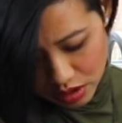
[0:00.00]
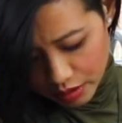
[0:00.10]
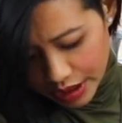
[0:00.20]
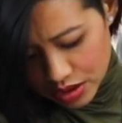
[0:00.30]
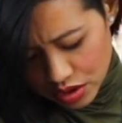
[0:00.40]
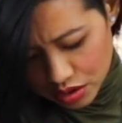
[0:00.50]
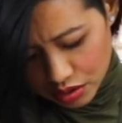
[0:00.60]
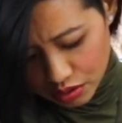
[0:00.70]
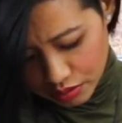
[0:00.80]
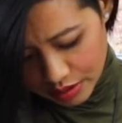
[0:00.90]
going
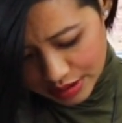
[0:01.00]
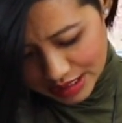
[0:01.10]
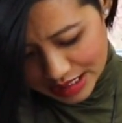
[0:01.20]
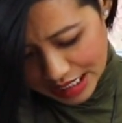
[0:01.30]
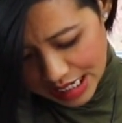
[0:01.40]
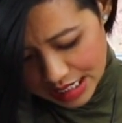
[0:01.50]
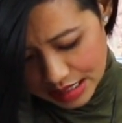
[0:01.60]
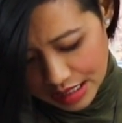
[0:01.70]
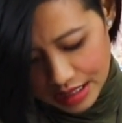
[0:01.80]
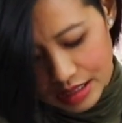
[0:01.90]
to cake
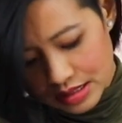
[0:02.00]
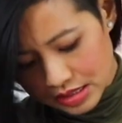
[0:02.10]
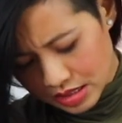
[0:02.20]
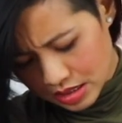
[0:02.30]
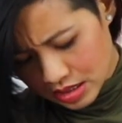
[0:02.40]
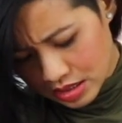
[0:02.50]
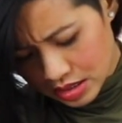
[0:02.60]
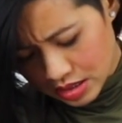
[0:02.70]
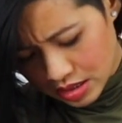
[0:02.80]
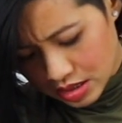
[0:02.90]
these
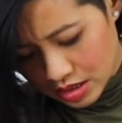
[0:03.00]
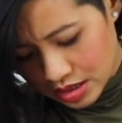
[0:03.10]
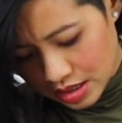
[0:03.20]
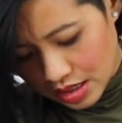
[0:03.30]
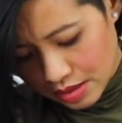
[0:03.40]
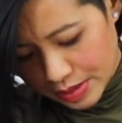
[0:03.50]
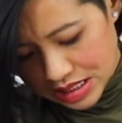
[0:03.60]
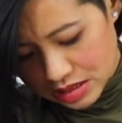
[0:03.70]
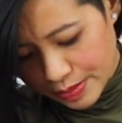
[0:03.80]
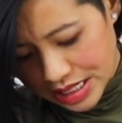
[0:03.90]
in my
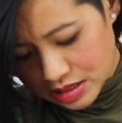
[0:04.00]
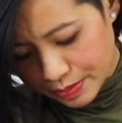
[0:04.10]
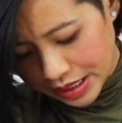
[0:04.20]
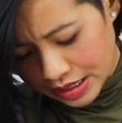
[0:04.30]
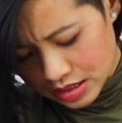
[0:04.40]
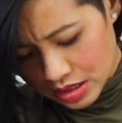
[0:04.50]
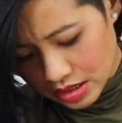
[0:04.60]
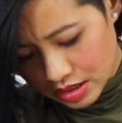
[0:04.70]
spice blend.